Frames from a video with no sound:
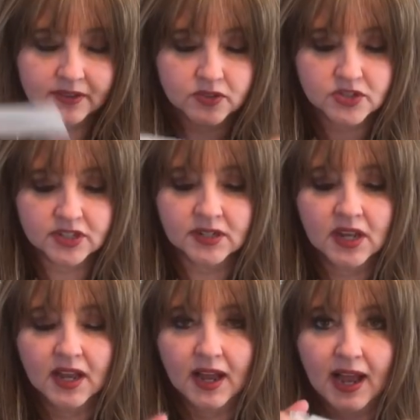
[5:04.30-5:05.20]
lotion,
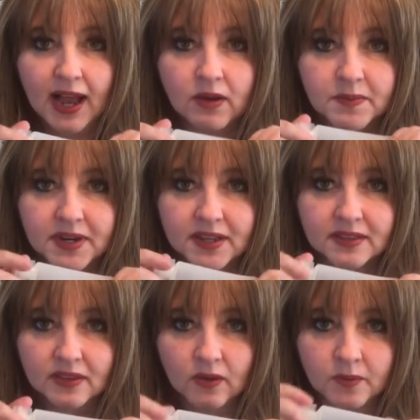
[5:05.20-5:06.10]
how I'm going to
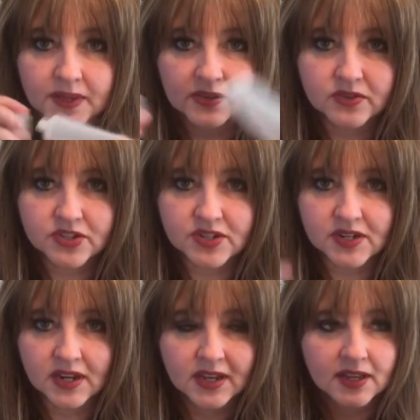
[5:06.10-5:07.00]
get the homemade
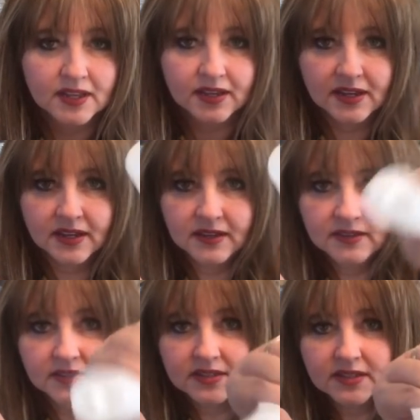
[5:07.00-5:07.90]
lotion
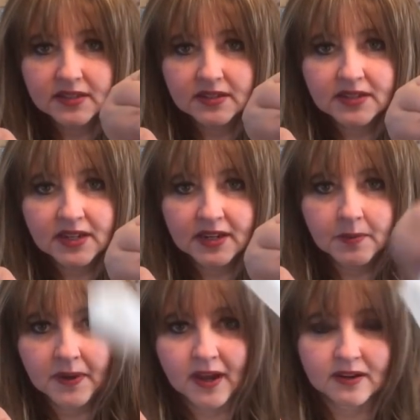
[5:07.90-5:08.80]
in this little
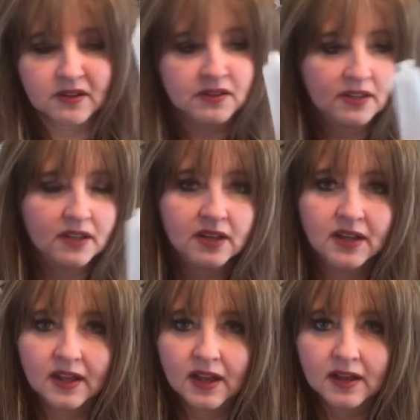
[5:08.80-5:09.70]
tiny bottle,
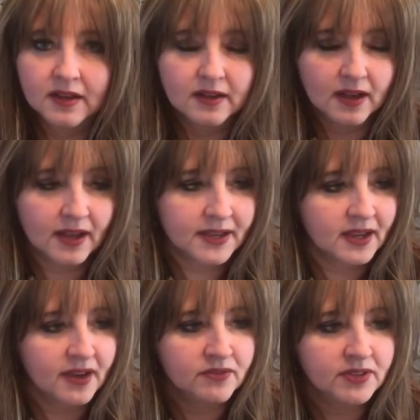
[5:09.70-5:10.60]

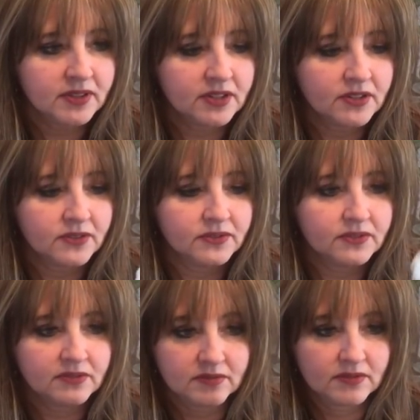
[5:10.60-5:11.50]
I really don't.
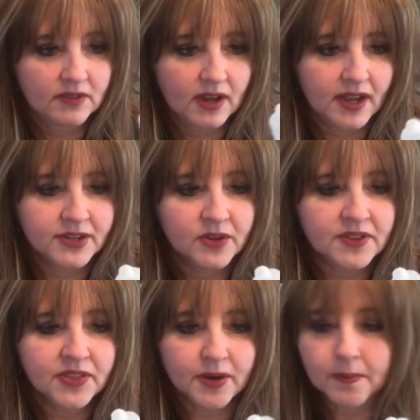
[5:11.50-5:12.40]
I know
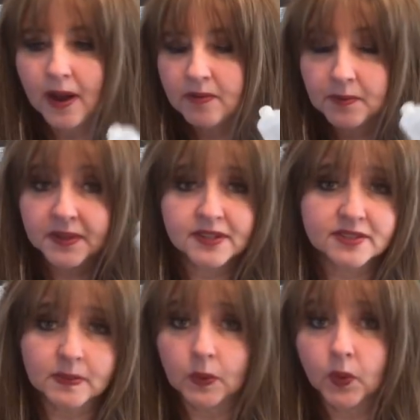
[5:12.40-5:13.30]
that there probably
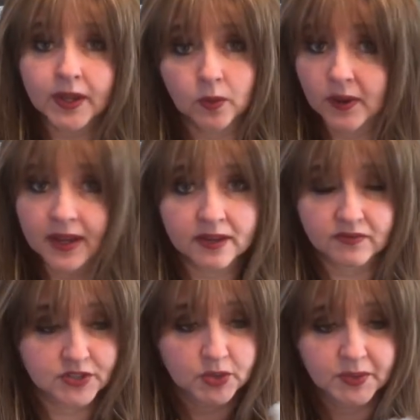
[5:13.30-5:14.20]
is some quick way
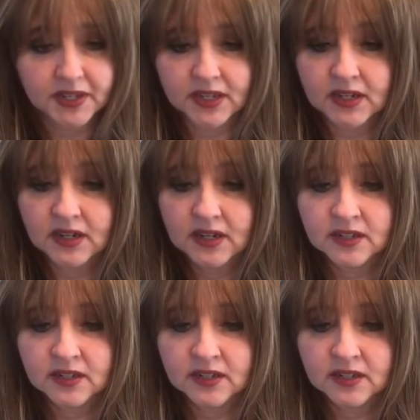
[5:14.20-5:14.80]
of doing it.